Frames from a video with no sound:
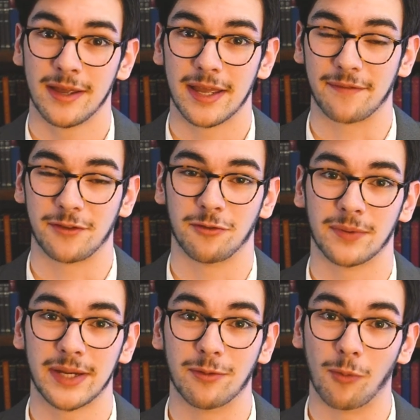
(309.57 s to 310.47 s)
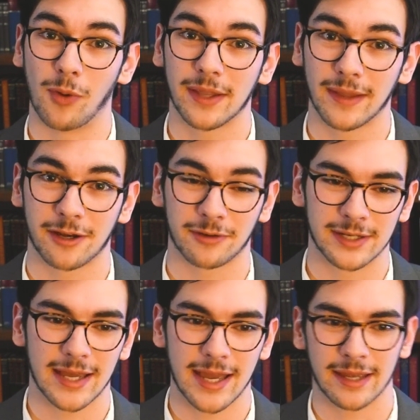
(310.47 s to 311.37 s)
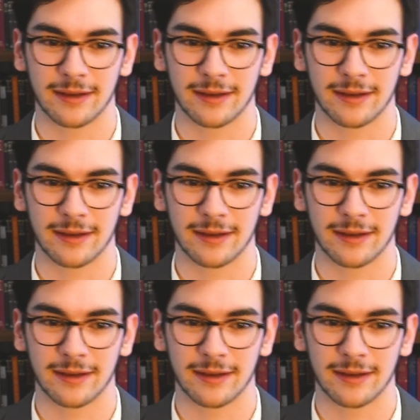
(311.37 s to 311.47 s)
if you read one letter a day,